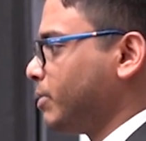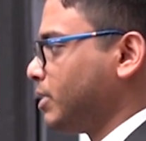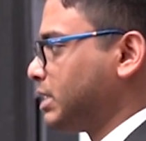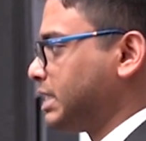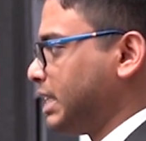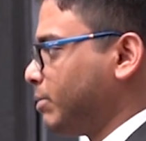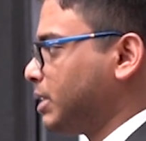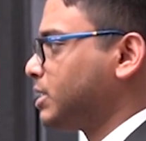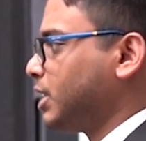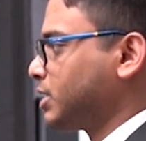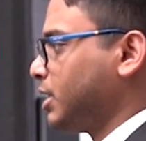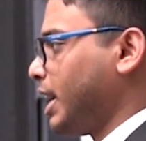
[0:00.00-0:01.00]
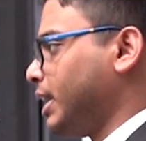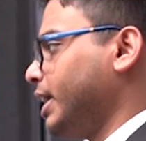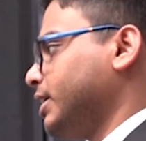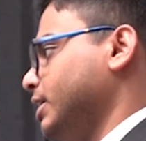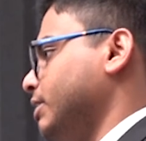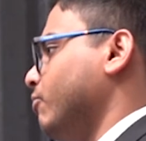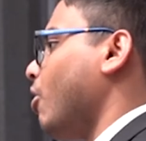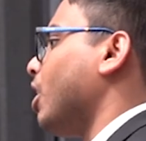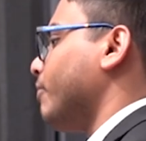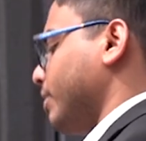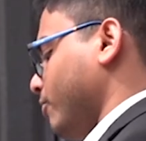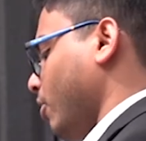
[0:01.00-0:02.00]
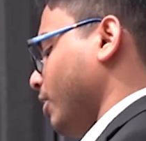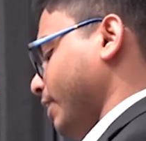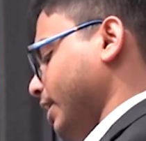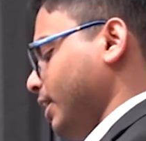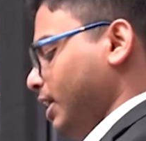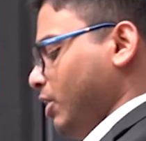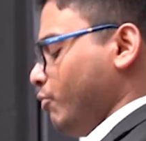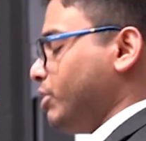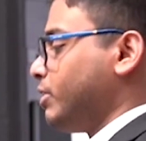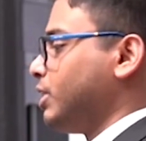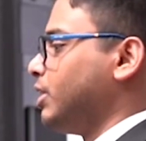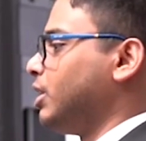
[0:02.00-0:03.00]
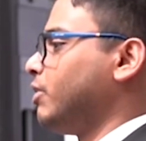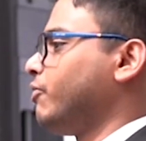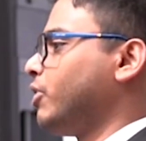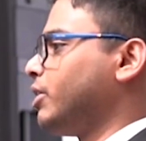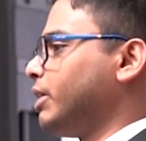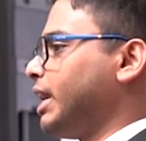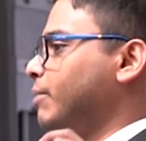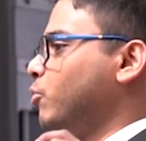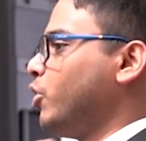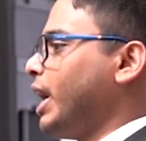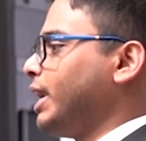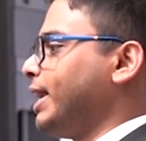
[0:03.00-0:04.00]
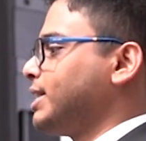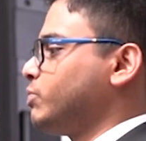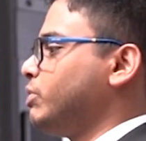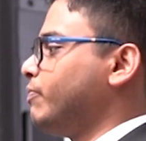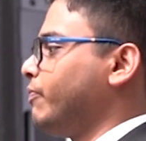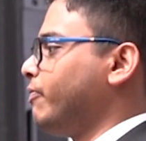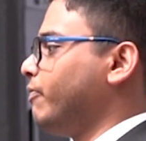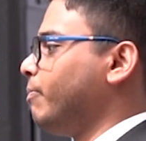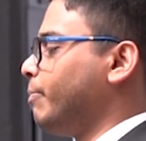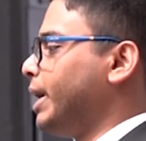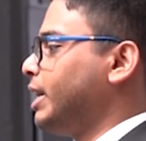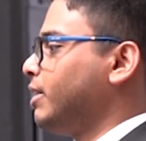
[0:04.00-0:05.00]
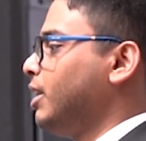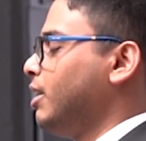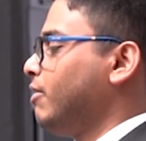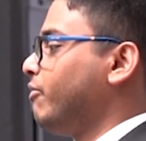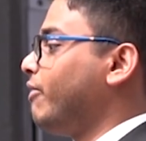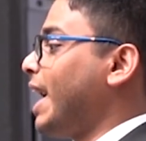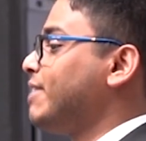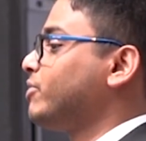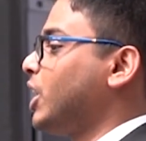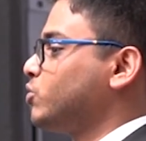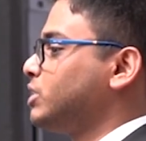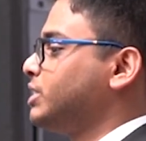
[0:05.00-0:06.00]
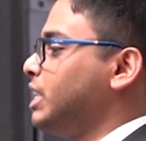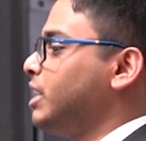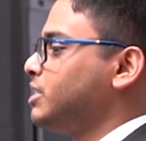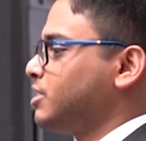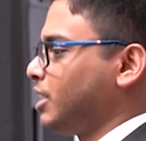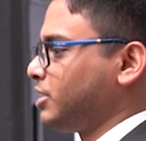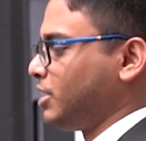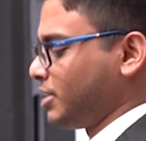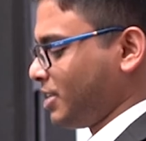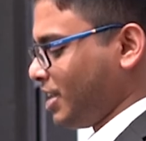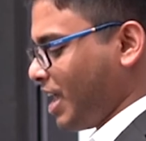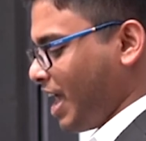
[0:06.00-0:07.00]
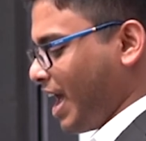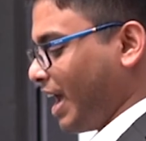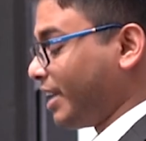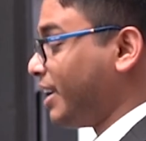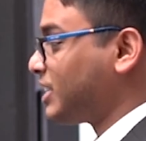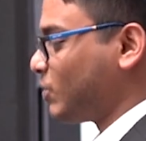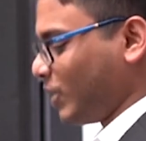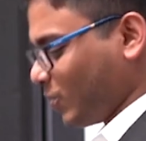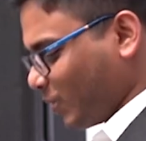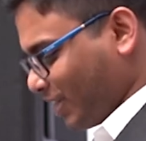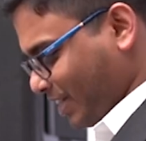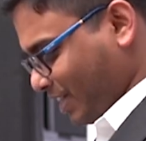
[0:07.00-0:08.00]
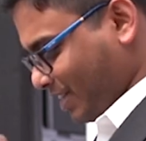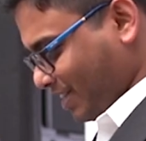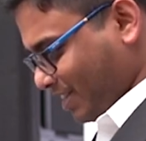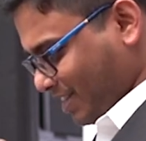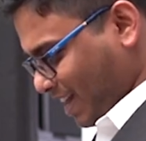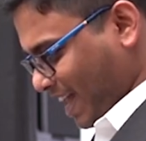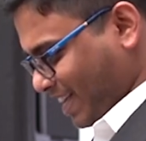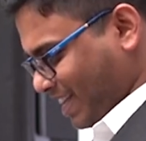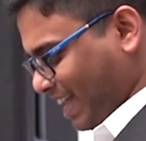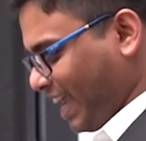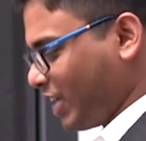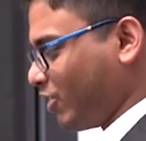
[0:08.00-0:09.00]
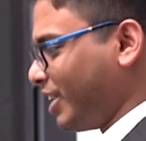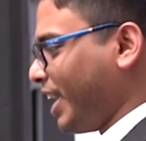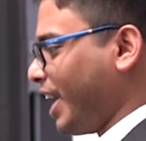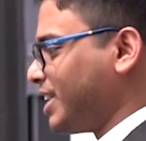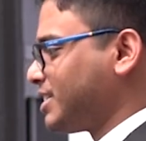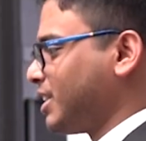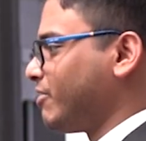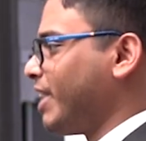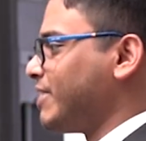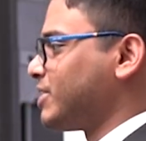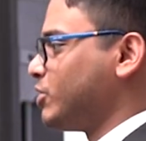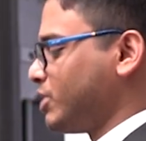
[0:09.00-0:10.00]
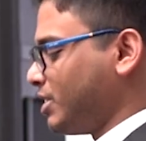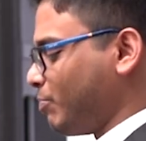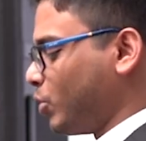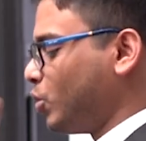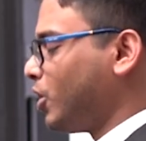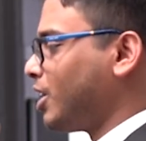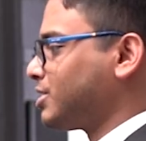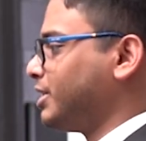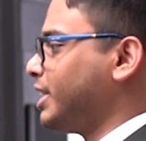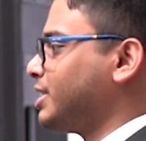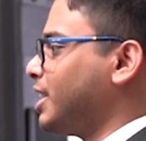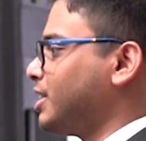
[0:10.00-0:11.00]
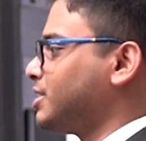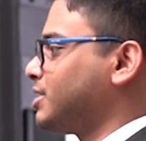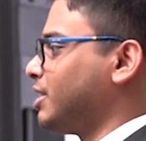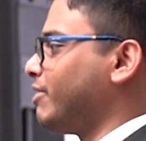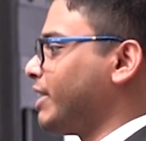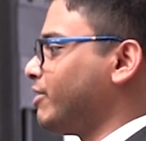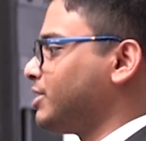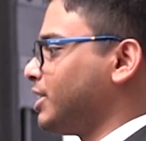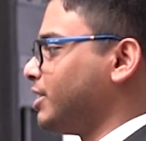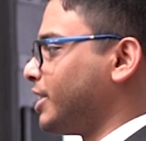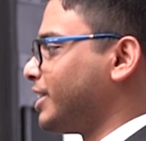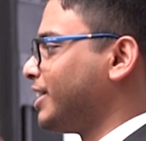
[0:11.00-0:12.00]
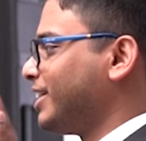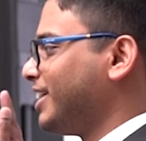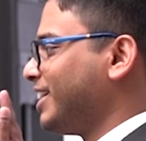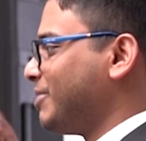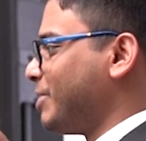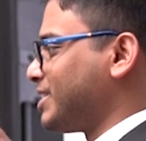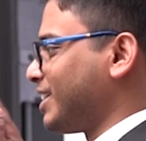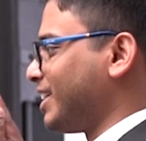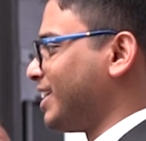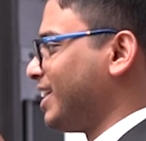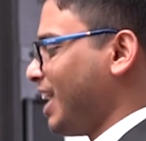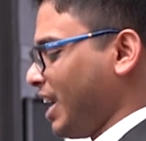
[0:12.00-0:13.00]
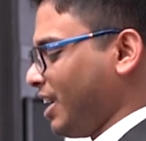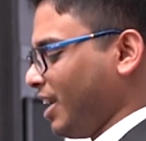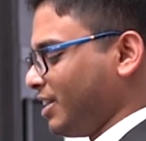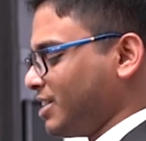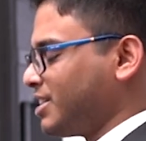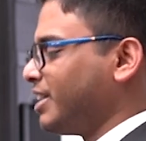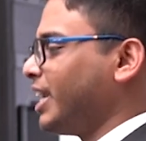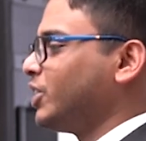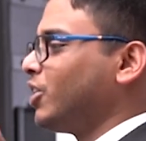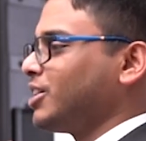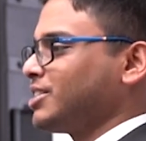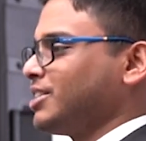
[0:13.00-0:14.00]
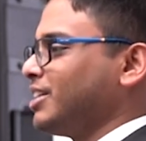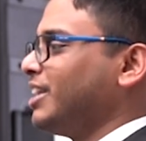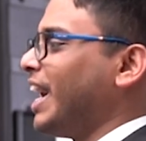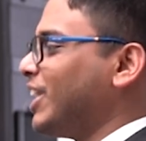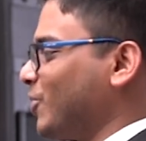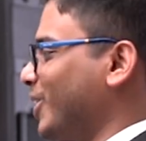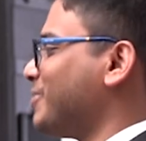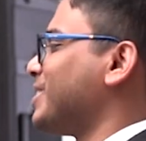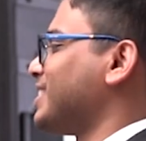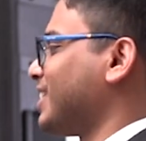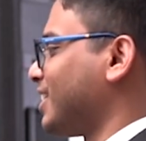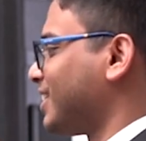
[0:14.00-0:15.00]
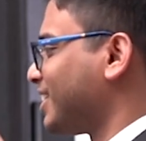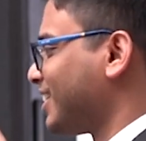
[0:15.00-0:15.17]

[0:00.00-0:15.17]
stable structure and let it evolve. And with, for MO and S, we made 5,000 children structures. And guess what? Only like 8 or 9 survives. You see the blue dots? These are the survival children, basically. And others, the red dots, die away, basically.